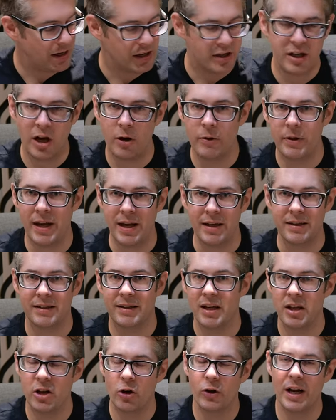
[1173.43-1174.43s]
know
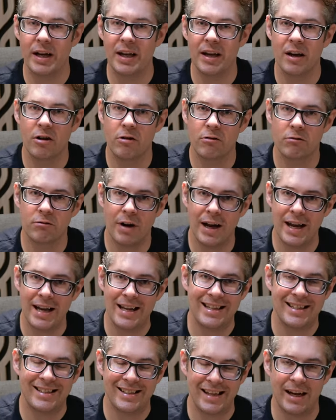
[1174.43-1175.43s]
this, you're getting a great
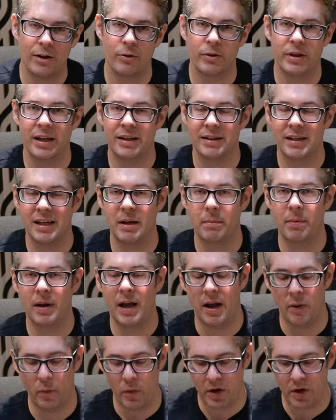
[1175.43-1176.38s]
sounding CD player,